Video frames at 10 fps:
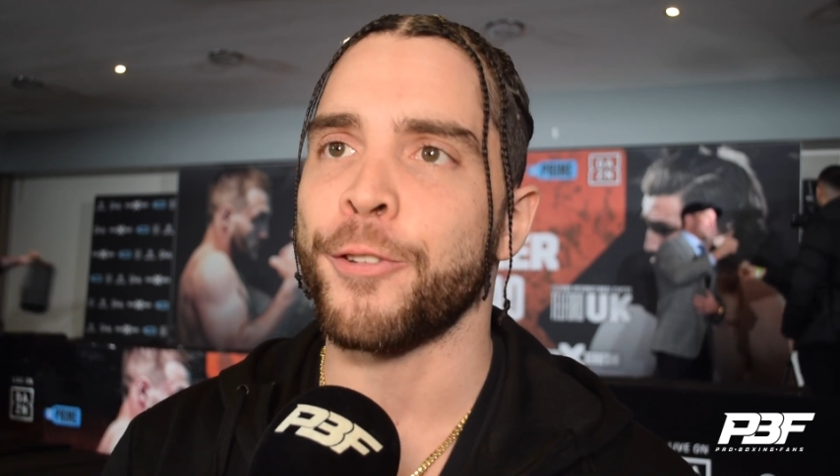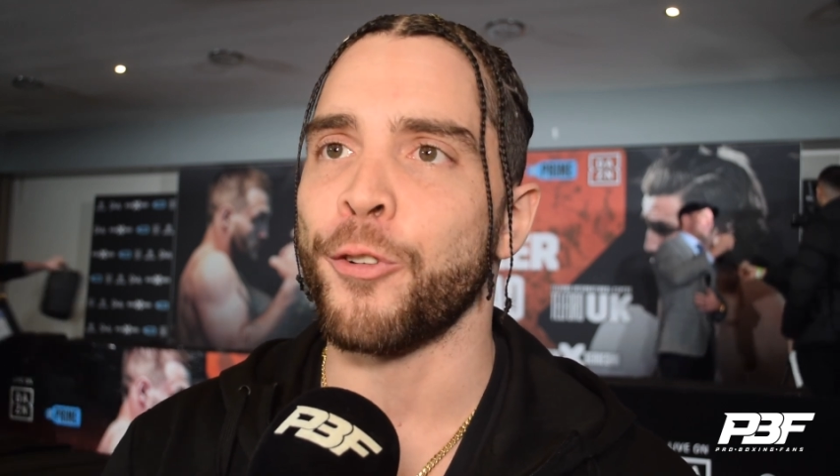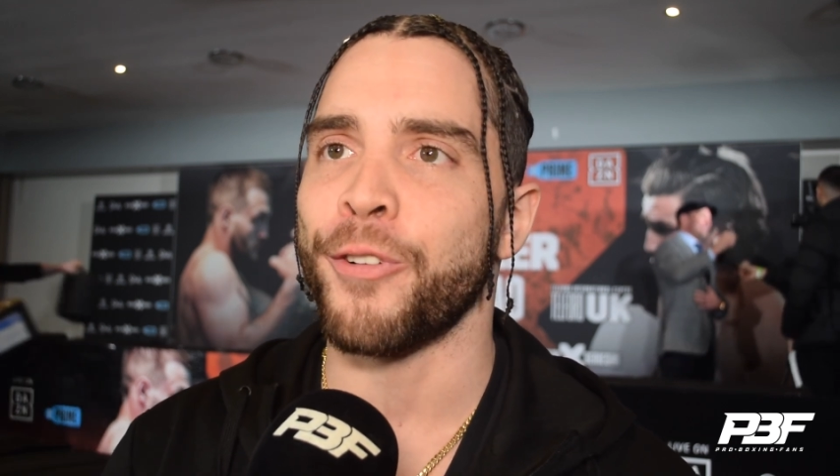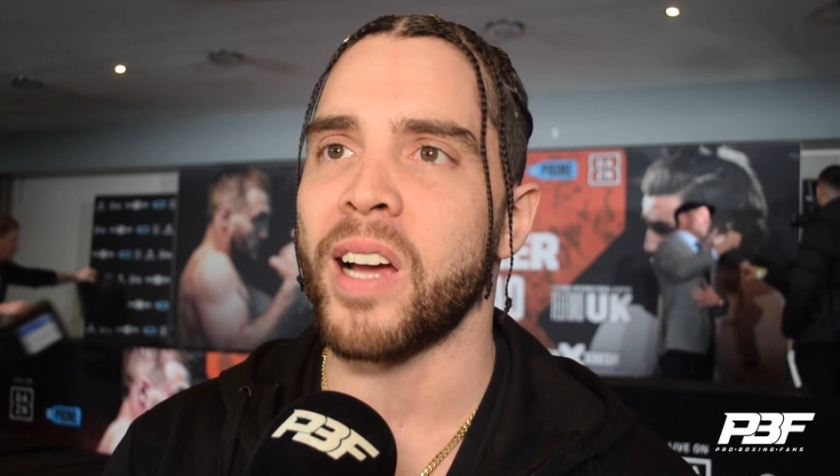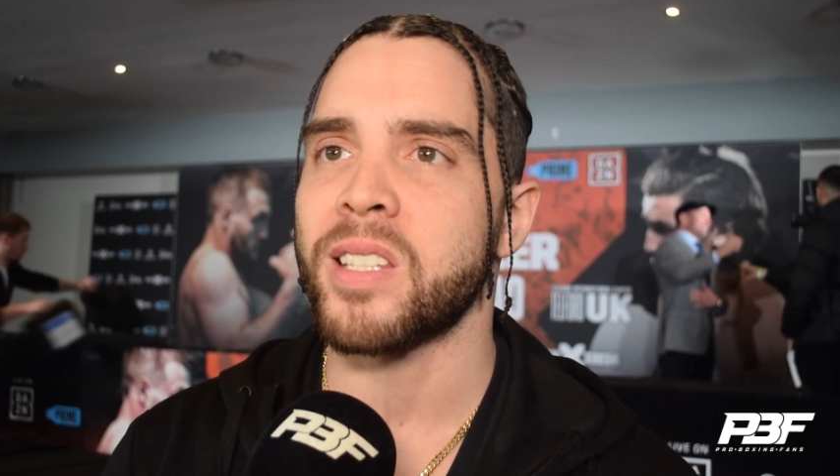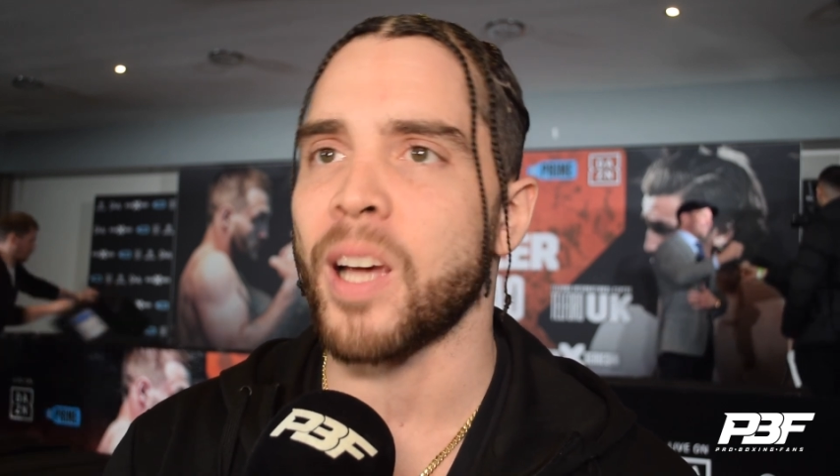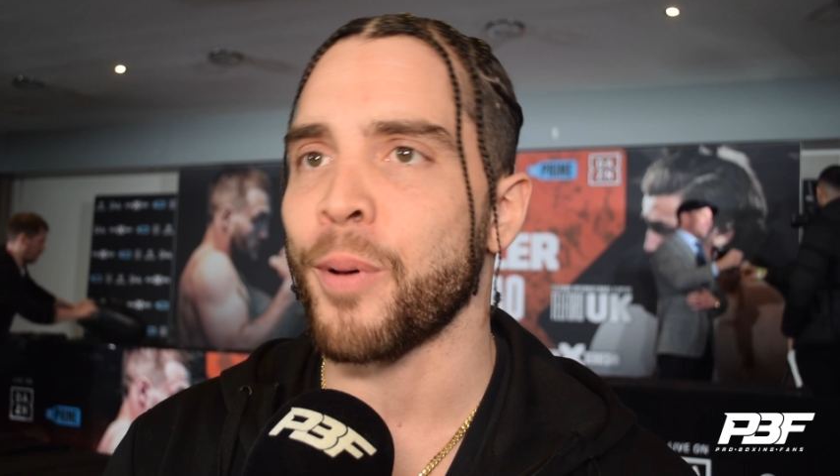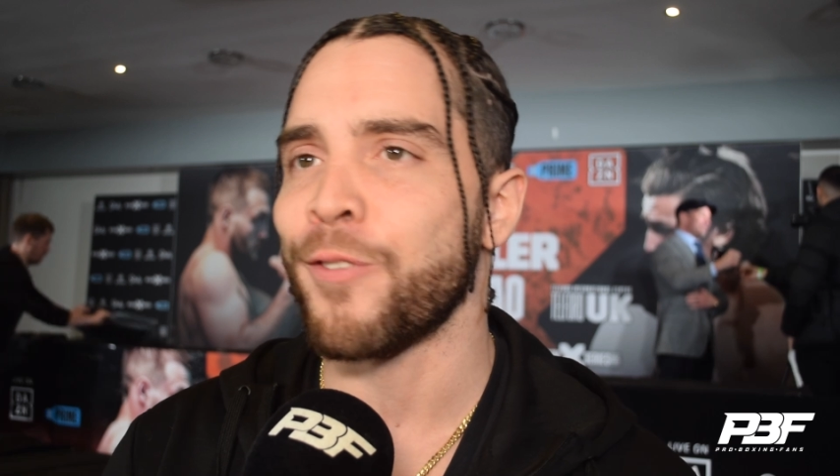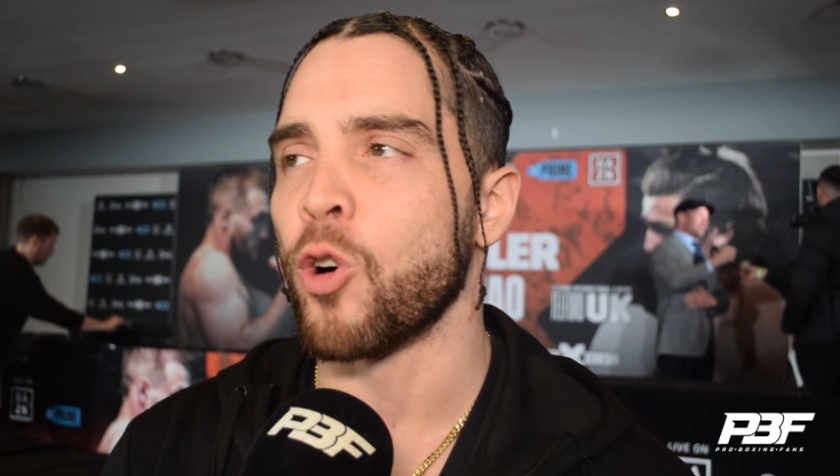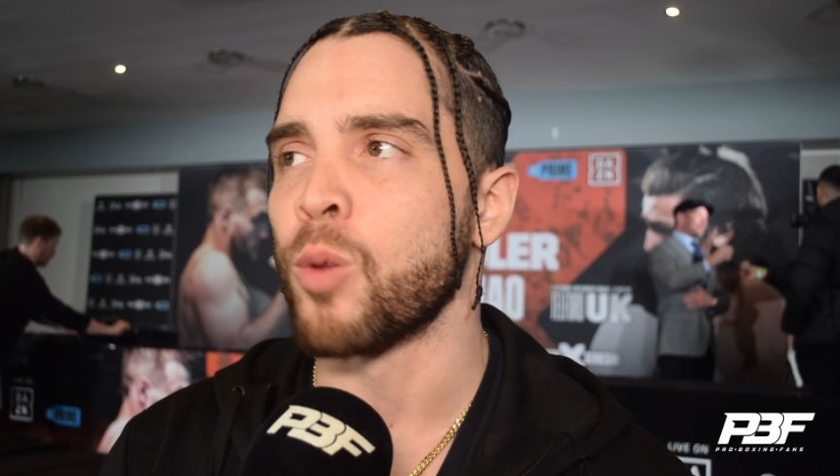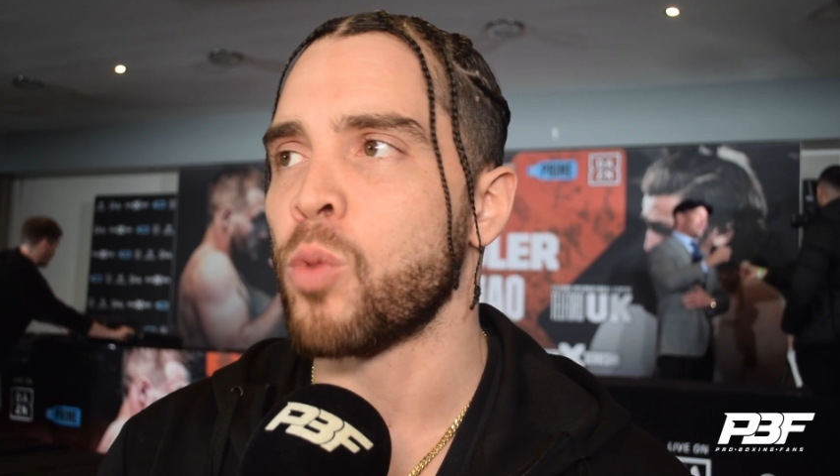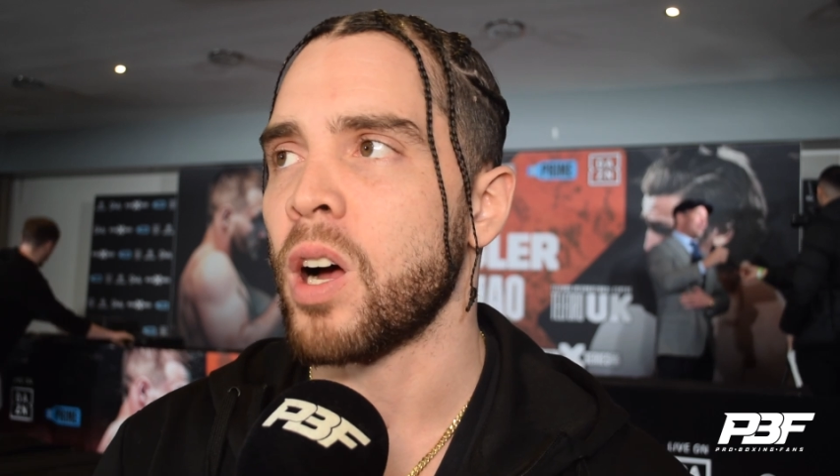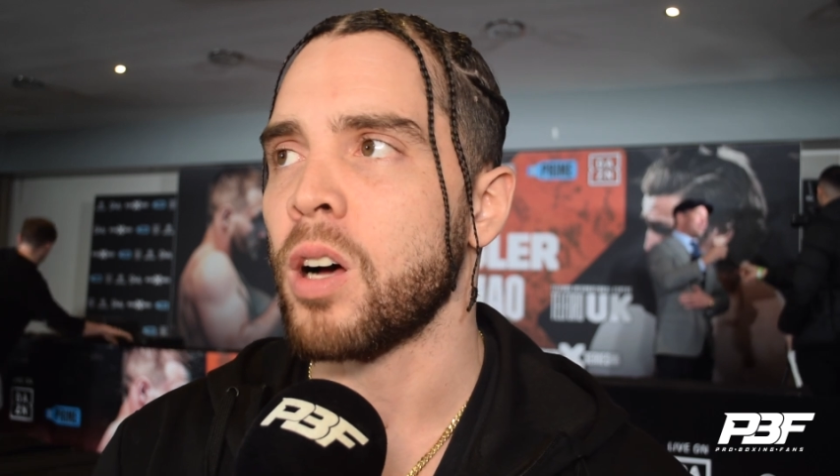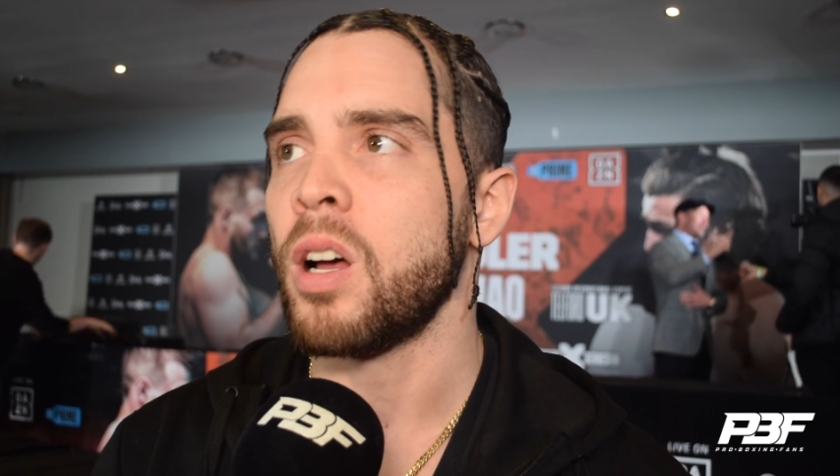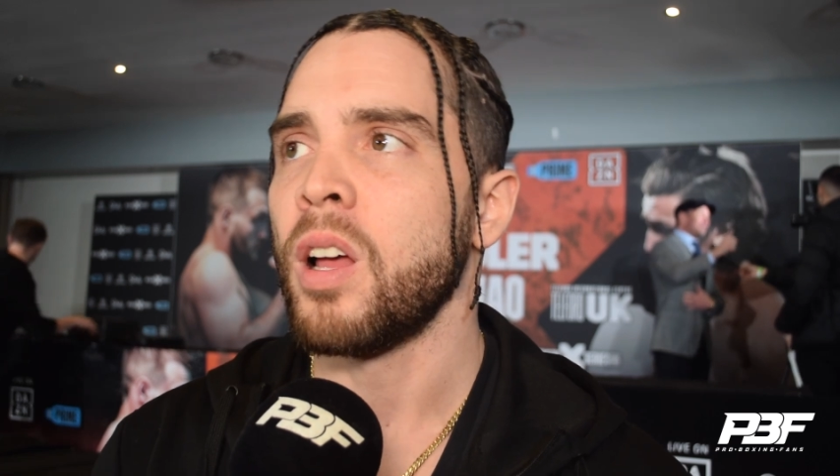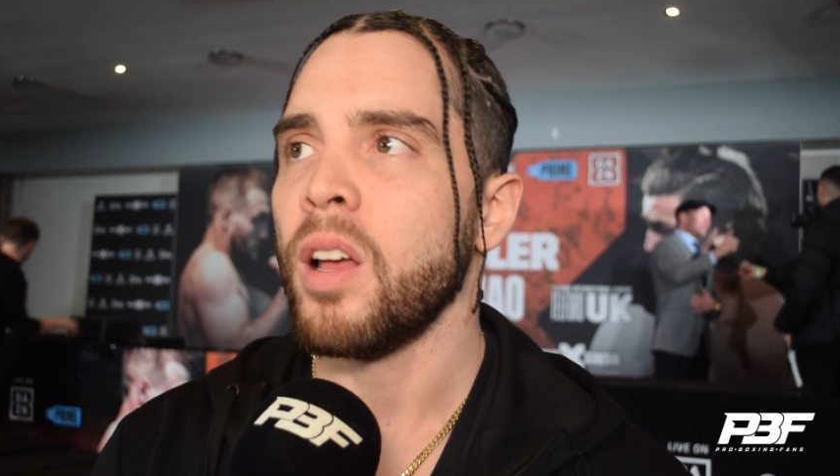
few fights. I perform well.